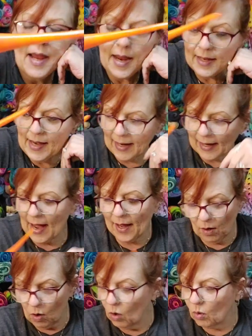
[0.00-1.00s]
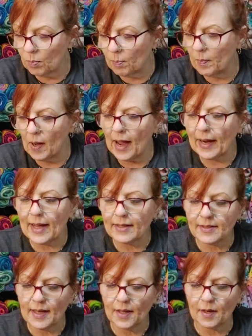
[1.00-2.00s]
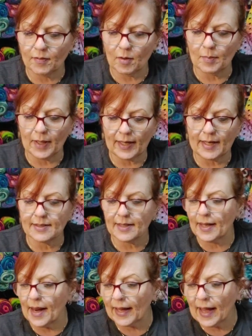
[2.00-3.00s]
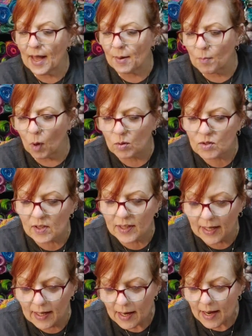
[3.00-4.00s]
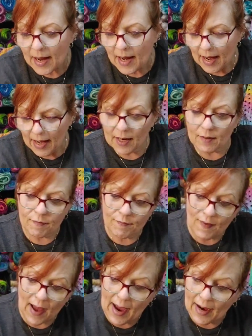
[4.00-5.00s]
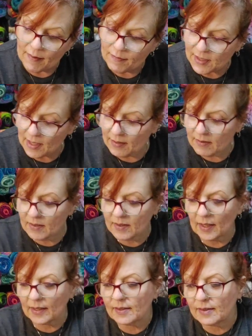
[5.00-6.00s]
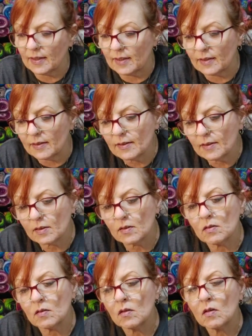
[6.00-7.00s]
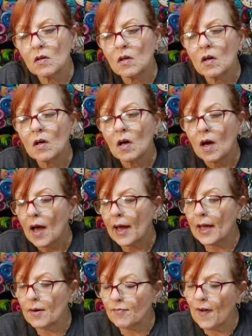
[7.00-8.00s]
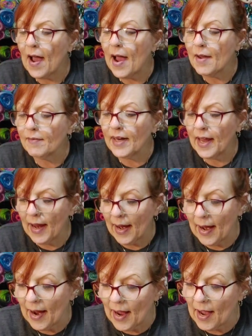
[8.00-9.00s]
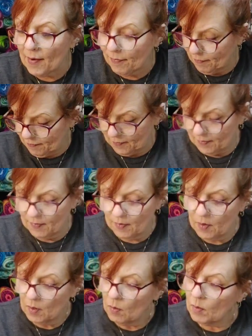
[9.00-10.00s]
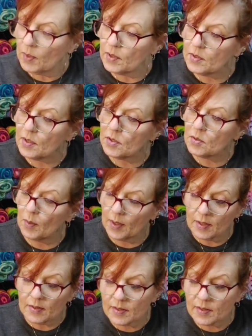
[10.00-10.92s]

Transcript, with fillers: and i got a whole i got 10 of them like i said i got them mostly and fives and sixes. I got a five and a half. What is this one? A